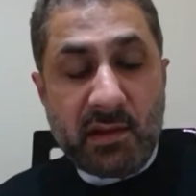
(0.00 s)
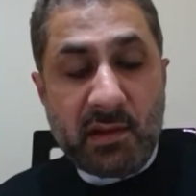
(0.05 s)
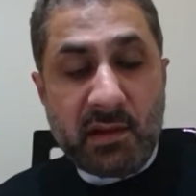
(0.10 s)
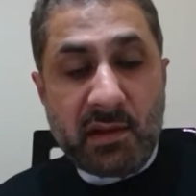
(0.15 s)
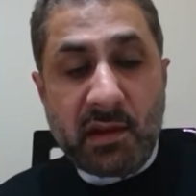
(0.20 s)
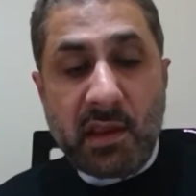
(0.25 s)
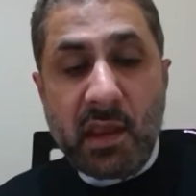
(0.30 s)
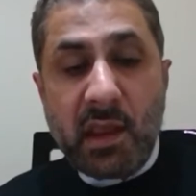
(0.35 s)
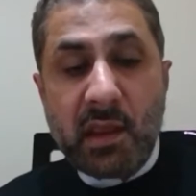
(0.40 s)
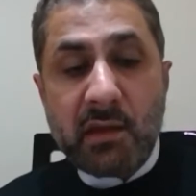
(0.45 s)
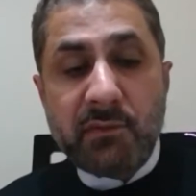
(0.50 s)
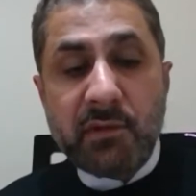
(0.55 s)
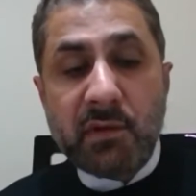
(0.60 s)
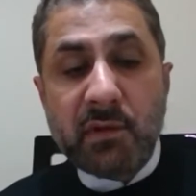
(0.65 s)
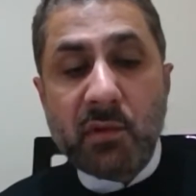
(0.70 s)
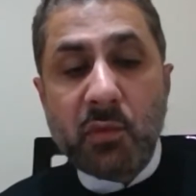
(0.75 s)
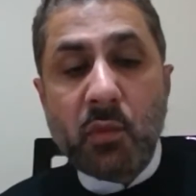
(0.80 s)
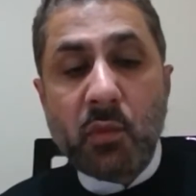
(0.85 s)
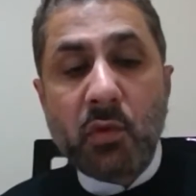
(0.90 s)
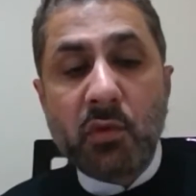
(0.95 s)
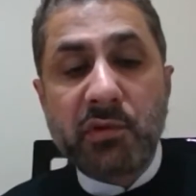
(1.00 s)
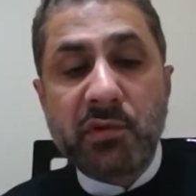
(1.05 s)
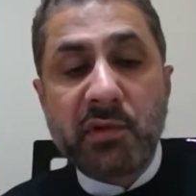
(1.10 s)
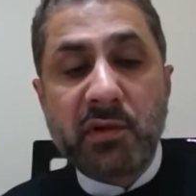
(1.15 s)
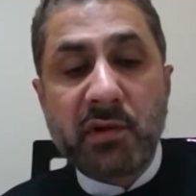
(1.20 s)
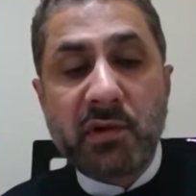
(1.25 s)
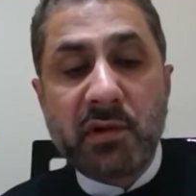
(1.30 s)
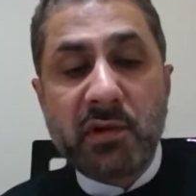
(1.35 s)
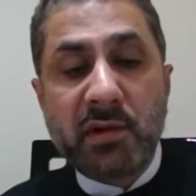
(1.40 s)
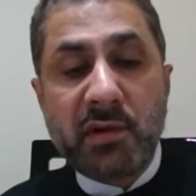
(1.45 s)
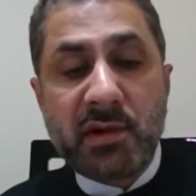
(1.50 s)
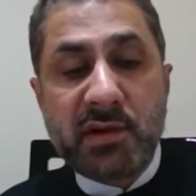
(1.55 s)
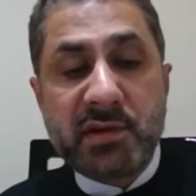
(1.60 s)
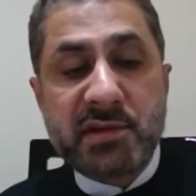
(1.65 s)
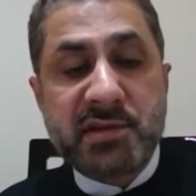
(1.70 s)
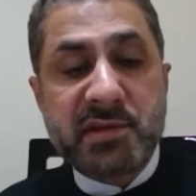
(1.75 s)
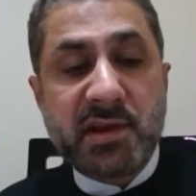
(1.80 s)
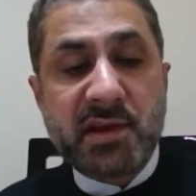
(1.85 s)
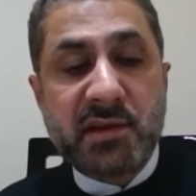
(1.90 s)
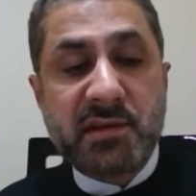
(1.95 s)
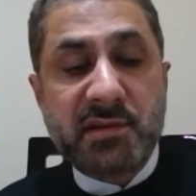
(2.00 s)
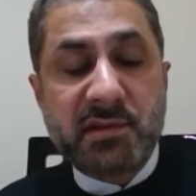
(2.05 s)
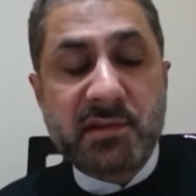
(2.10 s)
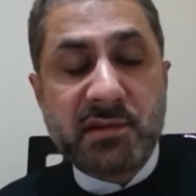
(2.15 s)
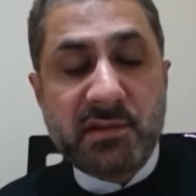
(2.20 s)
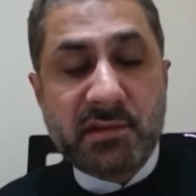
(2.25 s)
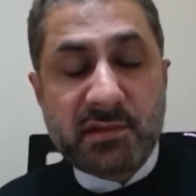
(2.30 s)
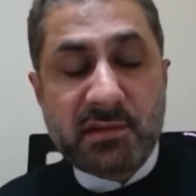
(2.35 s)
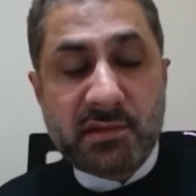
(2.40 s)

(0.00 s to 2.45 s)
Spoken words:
He gave her water and said,